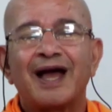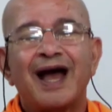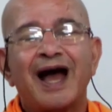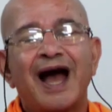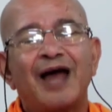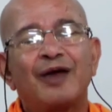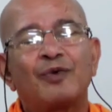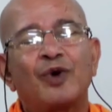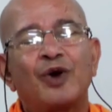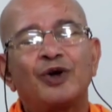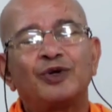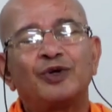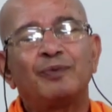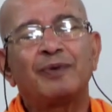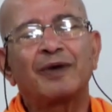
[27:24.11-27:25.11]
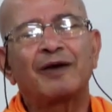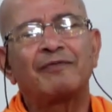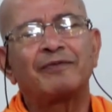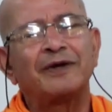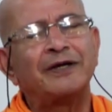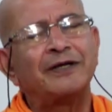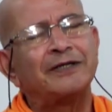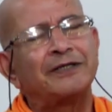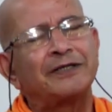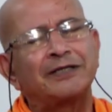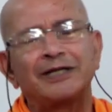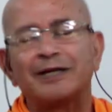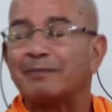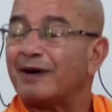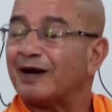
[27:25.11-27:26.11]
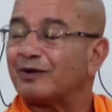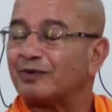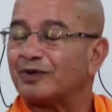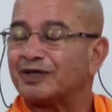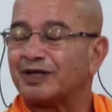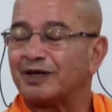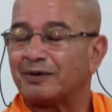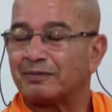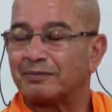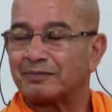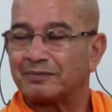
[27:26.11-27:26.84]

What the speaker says: I want to become intimate with Him.